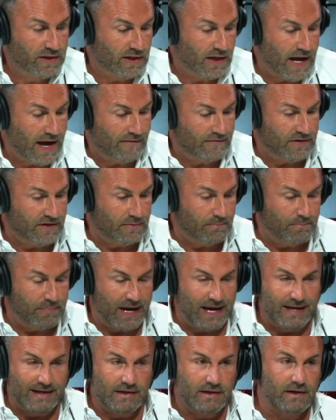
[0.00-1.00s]
could have a
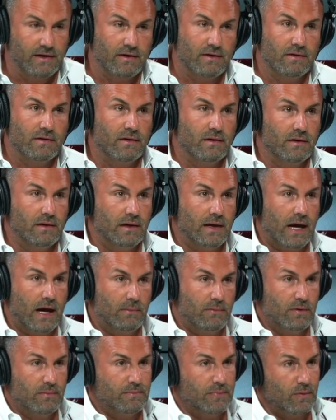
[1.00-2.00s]
debate here,
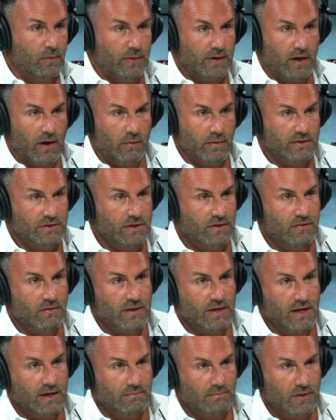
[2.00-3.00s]
Albert, but we always
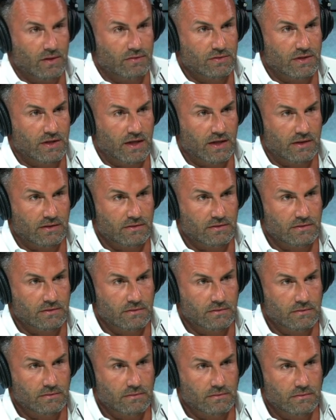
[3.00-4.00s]
agree on most things,
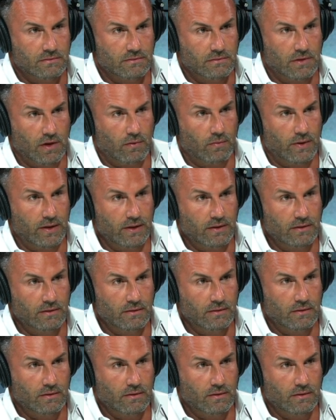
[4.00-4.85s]
don't we?